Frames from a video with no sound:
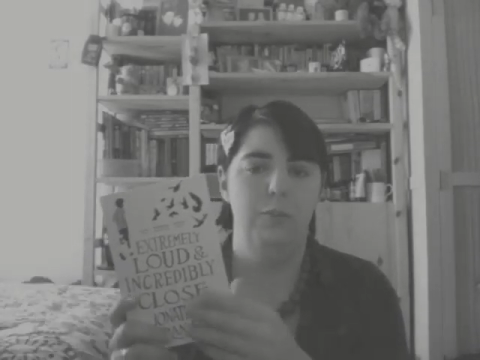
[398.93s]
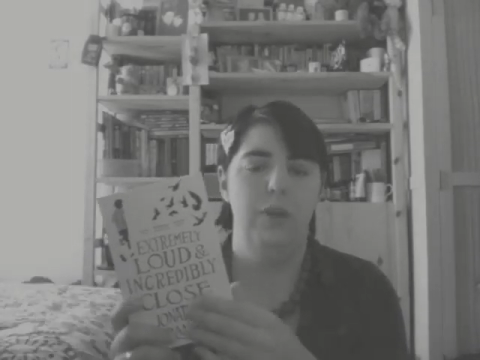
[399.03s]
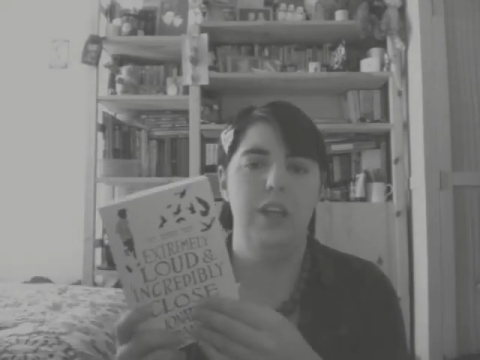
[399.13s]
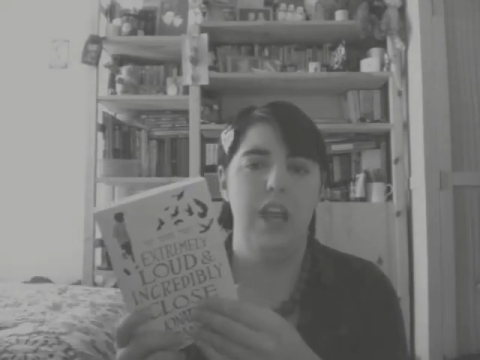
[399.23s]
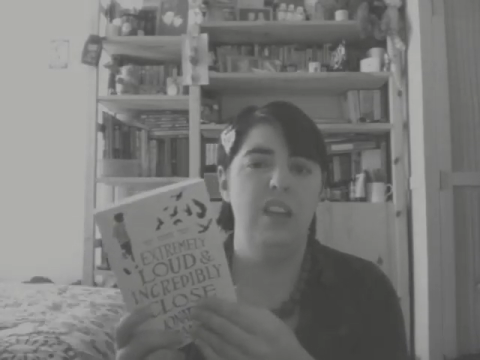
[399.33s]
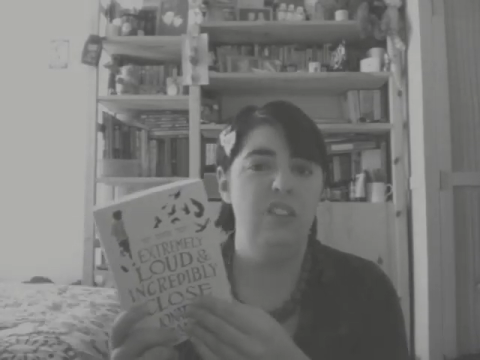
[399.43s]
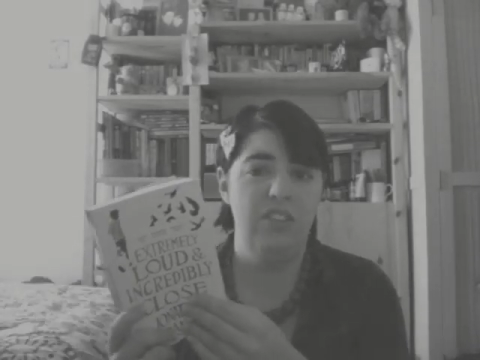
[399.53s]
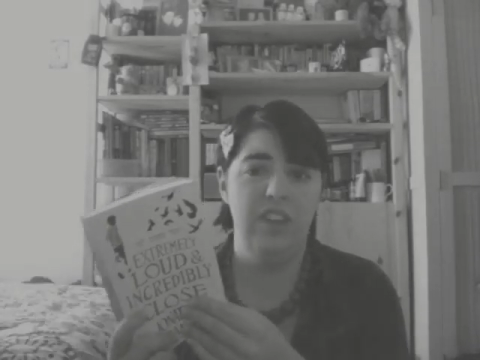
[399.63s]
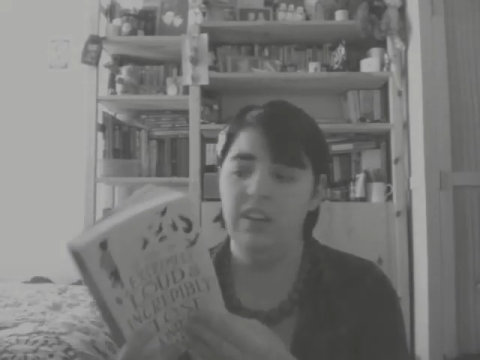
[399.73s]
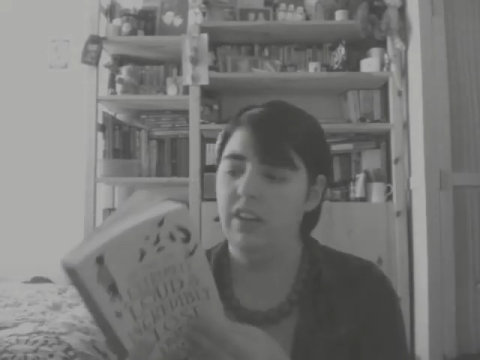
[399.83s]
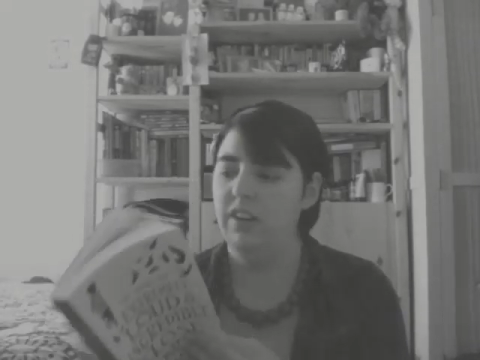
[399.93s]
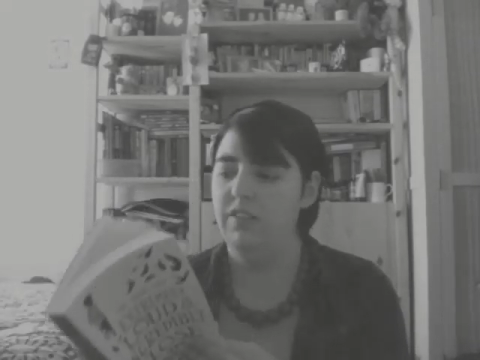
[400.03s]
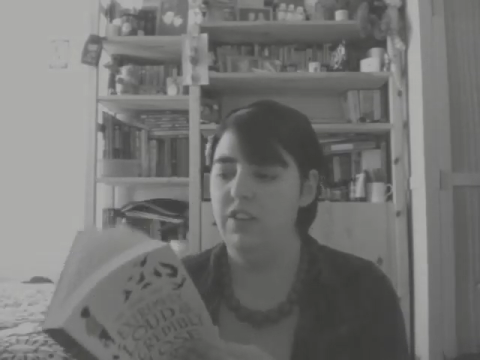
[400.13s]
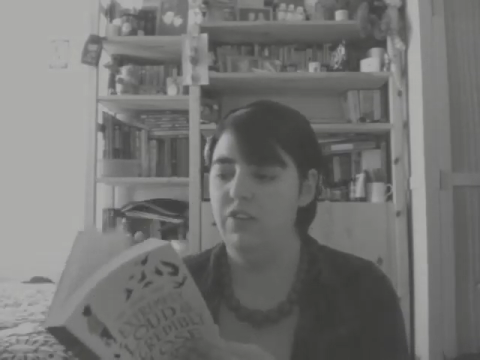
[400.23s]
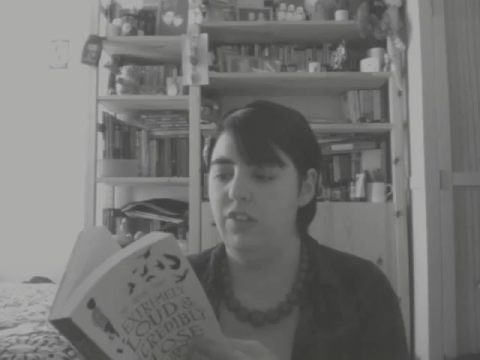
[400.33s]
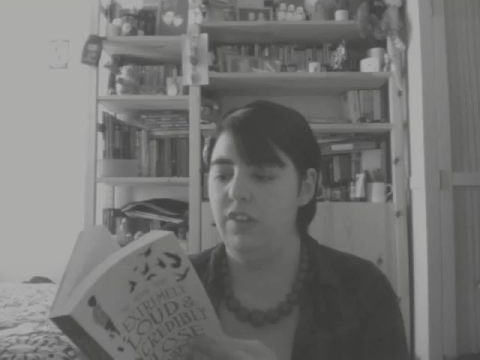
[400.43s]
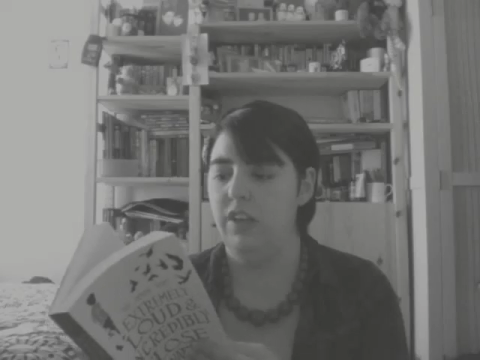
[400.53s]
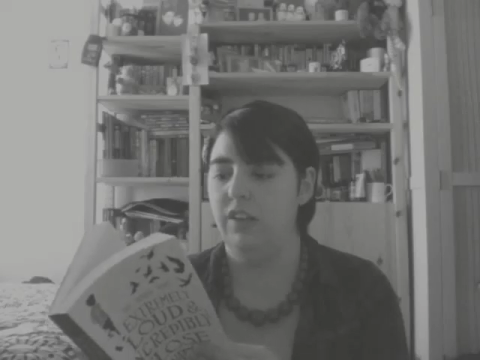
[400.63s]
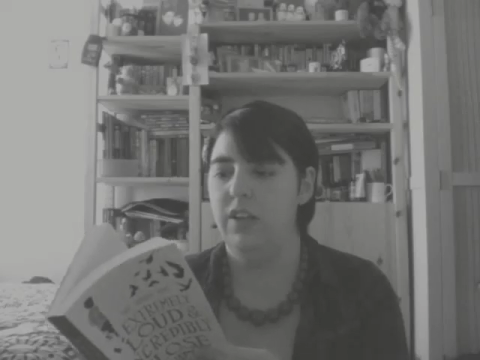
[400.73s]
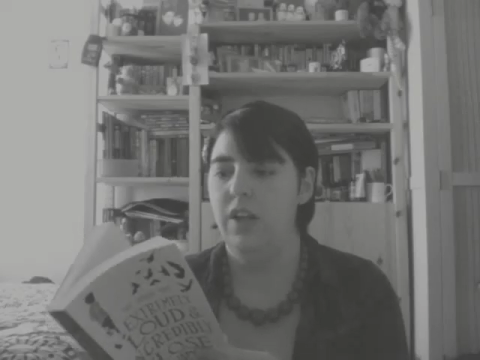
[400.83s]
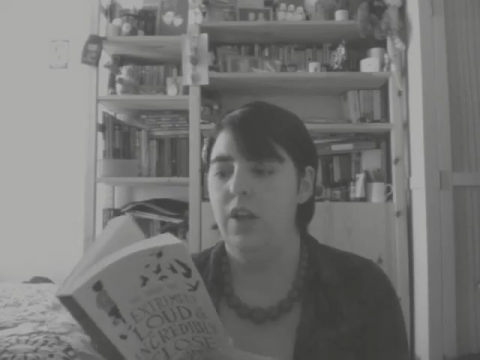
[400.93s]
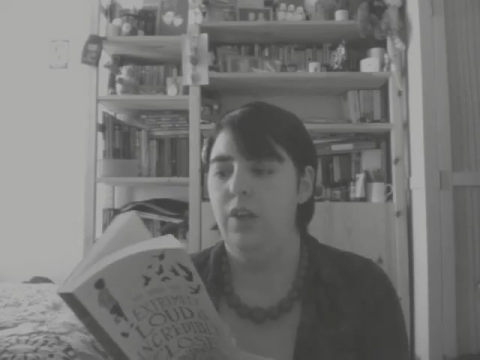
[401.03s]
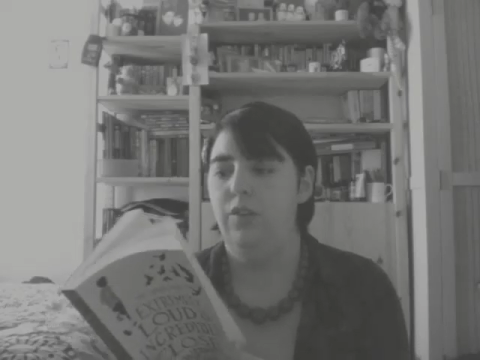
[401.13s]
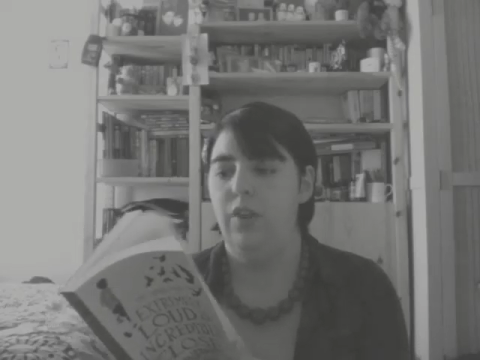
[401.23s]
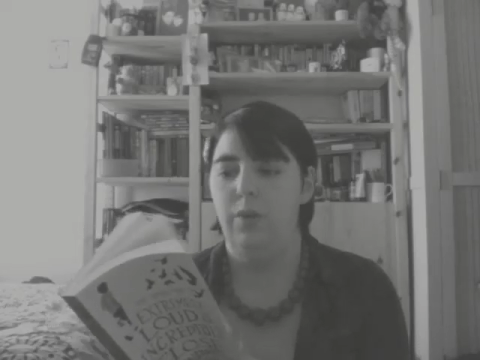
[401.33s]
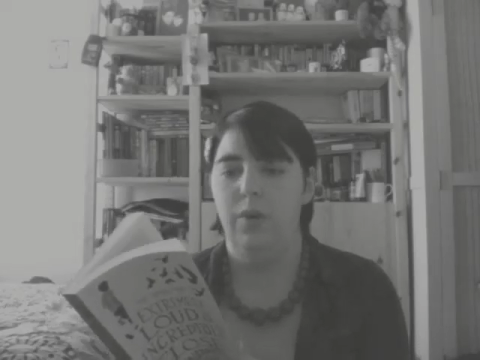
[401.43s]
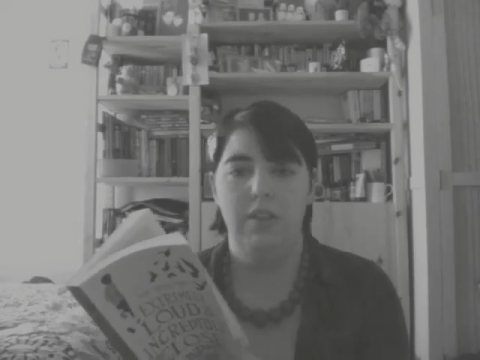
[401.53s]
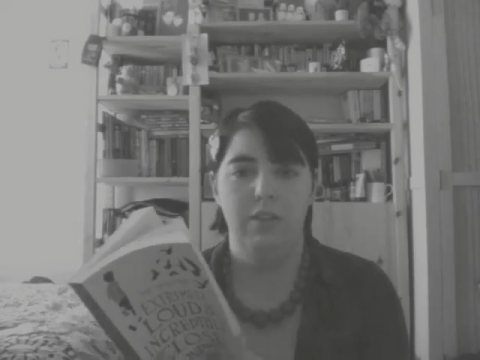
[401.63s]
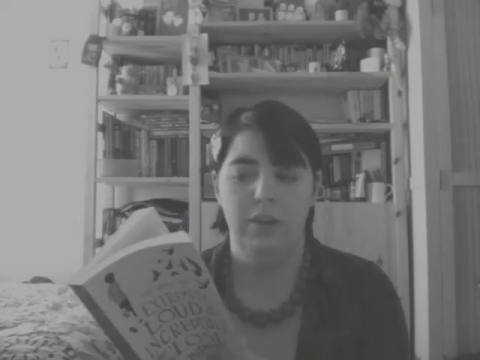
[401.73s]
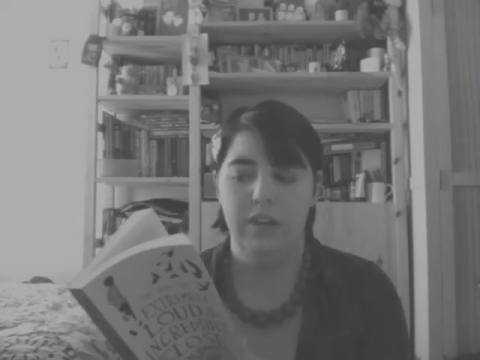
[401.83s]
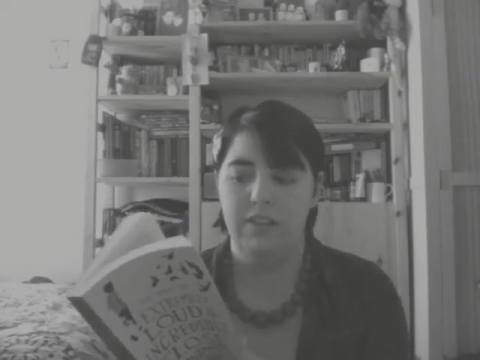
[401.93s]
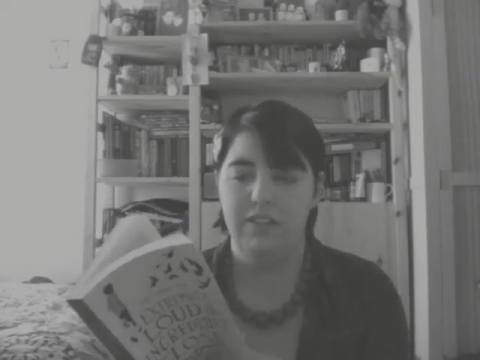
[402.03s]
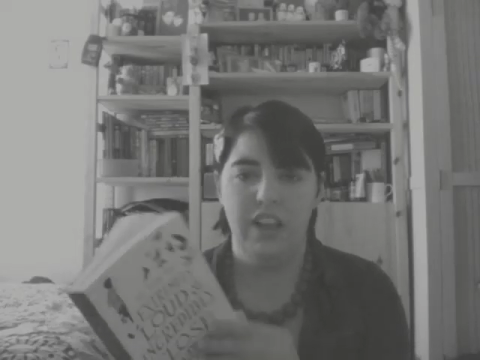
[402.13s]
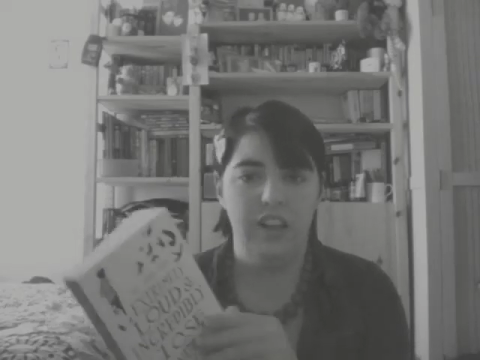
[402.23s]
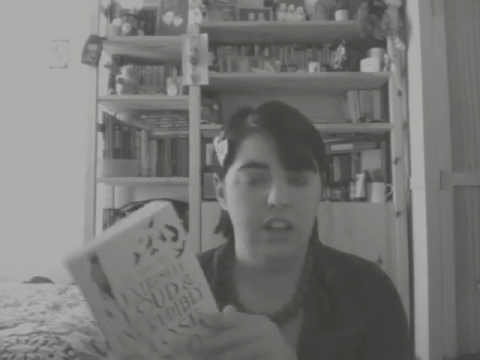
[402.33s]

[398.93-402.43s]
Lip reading: But yeah, it just sounded kind of interesting, so I thought I'd give that